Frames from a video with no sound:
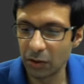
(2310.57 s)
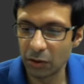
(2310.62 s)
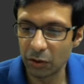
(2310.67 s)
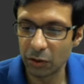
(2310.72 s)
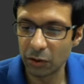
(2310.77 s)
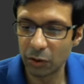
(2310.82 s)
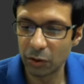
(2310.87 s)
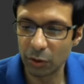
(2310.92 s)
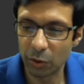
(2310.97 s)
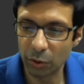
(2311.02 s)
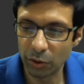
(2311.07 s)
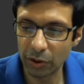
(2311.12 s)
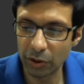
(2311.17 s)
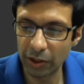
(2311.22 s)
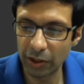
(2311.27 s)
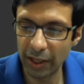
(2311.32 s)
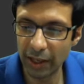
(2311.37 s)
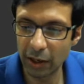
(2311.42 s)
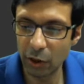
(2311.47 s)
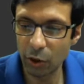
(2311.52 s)
So
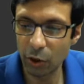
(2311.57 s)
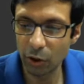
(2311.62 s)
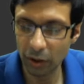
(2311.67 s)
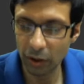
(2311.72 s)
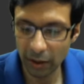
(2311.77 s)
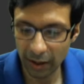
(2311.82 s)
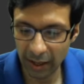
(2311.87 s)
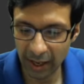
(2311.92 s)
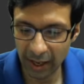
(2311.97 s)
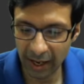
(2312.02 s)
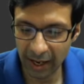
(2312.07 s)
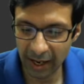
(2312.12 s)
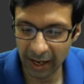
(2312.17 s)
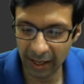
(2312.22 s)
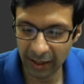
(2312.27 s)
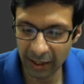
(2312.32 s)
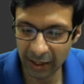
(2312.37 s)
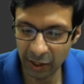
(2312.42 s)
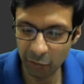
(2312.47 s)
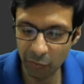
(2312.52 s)
take a look, and
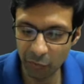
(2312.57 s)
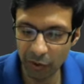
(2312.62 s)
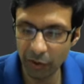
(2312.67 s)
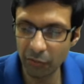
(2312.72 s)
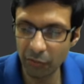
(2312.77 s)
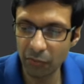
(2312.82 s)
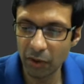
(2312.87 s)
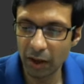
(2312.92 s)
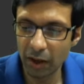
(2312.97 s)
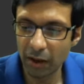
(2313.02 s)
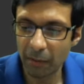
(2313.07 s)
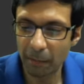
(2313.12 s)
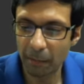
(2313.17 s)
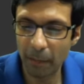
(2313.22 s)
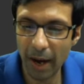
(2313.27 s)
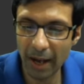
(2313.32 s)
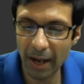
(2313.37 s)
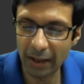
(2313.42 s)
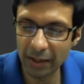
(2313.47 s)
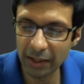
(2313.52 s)
I think we've
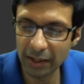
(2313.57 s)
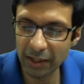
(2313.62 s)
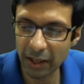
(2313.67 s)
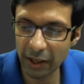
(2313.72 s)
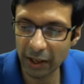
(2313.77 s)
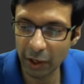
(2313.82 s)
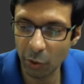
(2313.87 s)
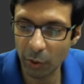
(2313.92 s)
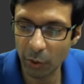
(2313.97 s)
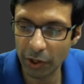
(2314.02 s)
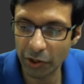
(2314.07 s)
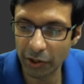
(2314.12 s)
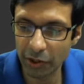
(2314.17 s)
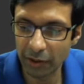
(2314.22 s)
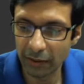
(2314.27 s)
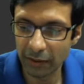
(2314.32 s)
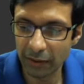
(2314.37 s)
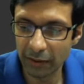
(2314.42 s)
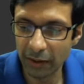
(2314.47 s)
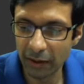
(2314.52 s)
balanced our
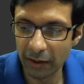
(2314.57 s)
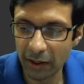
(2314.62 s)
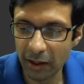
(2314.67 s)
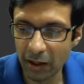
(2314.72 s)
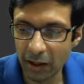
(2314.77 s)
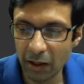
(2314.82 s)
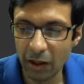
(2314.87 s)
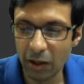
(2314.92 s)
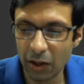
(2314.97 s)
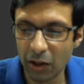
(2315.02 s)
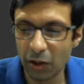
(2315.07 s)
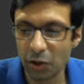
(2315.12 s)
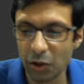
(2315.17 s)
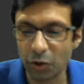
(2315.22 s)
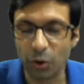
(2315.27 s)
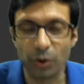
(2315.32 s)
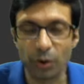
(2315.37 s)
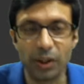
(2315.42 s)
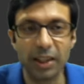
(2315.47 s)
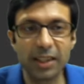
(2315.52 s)
equation.
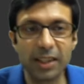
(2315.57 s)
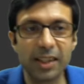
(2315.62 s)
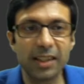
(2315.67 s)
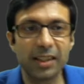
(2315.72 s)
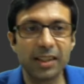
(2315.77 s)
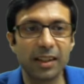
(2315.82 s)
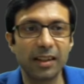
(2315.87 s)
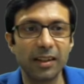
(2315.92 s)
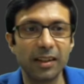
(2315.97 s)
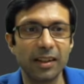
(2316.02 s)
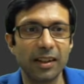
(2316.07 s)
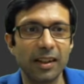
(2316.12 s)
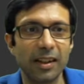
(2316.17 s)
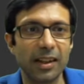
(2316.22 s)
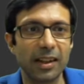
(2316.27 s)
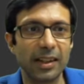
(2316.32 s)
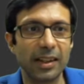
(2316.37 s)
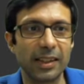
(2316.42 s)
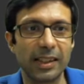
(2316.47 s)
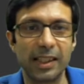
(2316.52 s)
So this is the
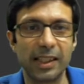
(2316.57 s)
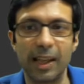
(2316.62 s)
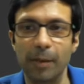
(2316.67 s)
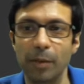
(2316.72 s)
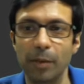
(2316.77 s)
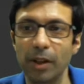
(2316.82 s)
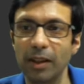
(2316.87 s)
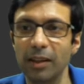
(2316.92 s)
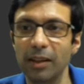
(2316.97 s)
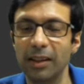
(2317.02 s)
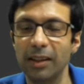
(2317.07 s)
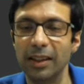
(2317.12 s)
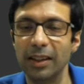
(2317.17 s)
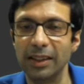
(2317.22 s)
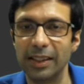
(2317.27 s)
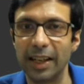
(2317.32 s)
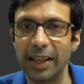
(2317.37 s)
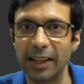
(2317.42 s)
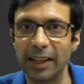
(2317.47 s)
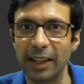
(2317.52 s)
table
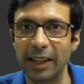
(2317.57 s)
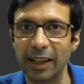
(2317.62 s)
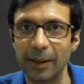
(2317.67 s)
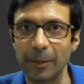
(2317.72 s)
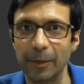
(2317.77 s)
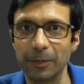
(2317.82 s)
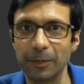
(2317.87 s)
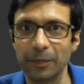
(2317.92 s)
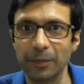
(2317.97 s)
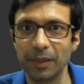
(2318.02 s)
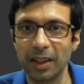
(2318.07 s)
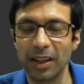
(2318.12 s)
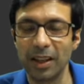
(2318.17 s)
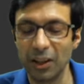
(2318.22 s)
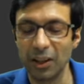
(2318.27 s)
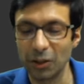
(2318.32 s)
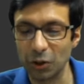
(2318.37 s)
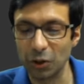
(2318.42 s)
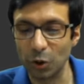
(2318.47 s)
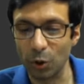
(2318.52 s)
technique.
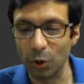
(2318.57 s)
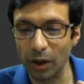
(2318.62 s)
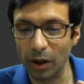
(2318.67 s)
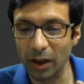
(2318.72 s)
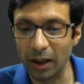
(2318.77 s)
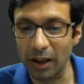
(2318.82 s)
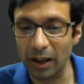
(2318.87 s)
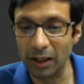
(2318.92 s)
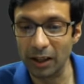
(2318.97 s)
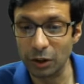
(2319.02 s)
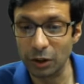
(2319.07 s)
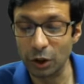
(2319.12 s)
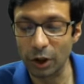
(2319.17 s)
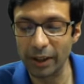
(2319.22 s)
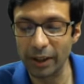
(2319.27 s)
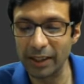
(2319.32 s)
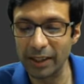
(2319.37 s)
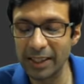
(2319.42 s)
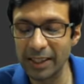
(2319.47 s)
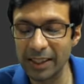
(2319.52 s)
So
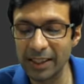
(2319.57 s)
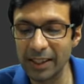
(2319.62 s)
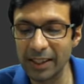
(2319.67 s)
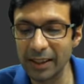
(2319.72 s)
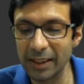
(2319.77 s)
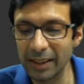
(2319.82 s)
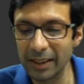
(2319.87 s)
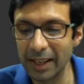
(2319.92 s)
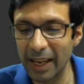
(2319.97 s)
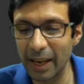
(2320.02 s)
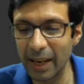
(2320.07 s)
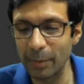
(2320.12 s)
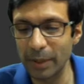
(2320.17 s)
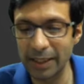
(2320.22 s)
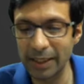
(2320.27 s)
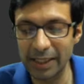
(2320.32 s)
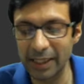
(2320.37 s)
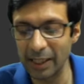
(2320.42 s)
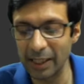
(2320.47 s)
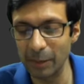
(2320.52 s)
this is the
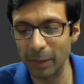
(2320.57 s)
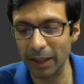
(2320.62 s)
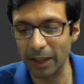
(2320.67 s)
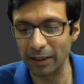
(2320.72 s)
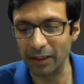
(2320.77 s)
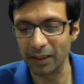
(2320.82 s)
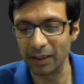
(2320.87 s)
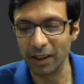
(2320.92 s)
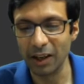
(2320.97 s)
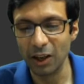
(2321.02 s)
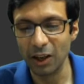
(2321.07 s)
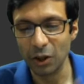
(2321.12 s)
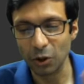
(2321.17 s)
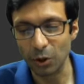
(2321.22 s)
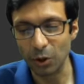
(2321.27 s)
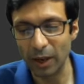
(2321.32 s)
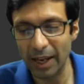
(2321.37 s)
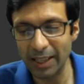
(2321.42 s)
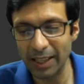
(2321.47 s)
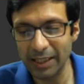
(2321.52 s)
ABCD method. So
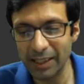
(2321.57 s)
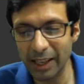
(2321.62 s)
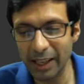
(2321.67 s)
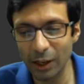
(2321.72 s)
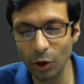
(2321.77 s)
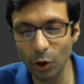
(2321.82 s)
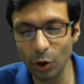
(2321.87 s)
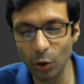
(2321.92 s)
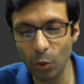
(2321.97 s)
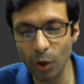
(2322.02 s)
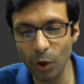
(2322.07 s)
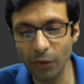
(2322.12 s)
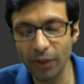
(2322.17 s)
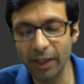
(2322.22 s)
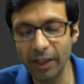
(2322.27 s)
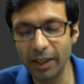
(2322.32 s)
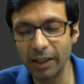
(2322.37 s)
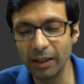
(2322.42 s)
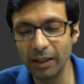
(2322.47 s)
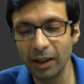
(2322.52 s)
guys, take a look what we
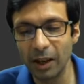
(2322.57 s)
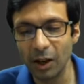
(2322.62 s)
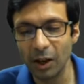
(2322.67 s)
did.